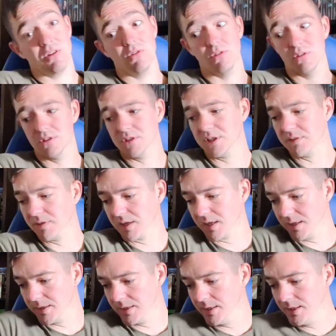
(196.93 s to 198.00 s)
corners if I
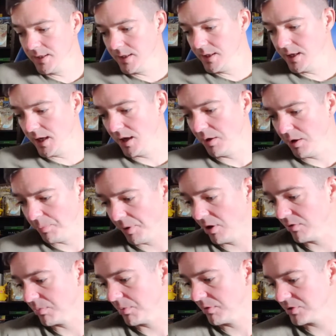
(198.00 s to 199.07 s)
can,
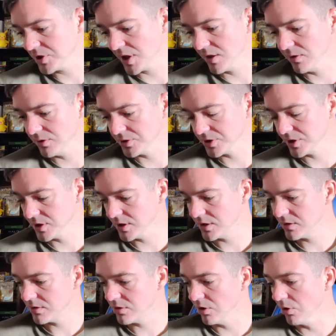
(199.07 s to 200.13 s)
apart from obviously those that
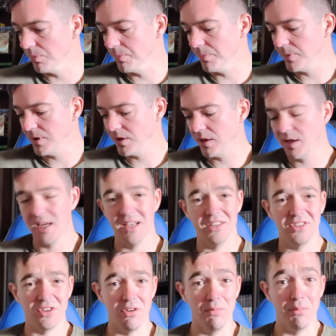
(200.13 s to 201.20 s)
come in
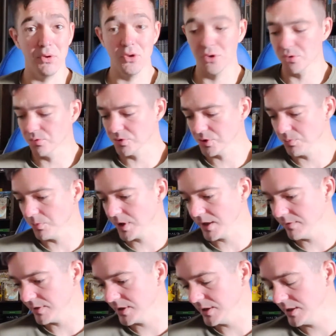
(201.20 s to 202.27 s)
sort of bundles and
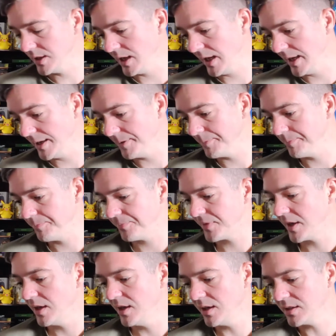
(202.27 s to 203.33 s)
whatever.
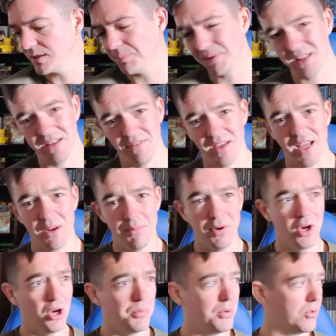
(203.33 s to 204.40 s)
So I believe you get a
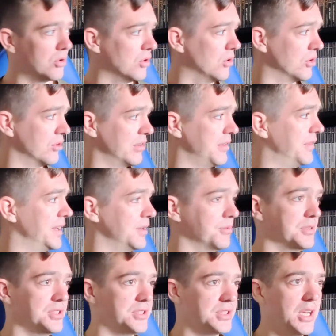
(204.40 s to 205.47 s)
purple corner if it
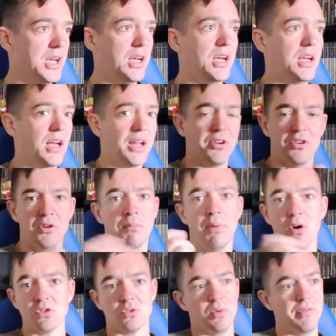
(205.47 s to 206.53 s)
was, I don't know, a
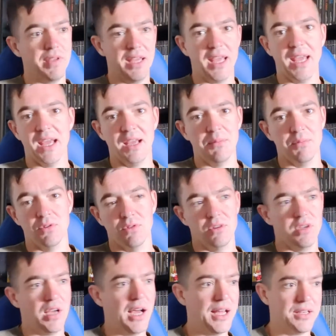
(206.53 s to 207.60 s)
box with a game
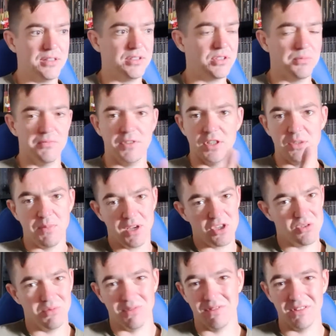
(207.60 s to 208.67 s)
or had something
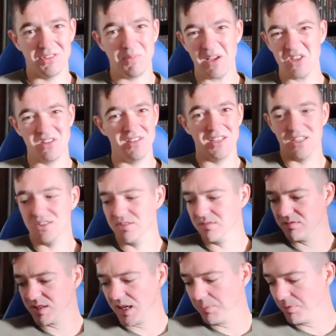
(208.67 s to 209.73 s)
special, a special edition
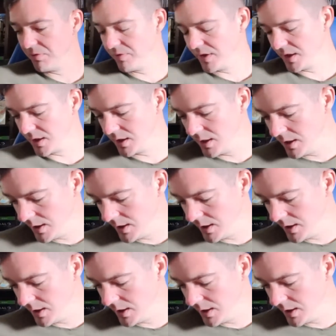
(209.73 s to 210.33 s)
type of thing.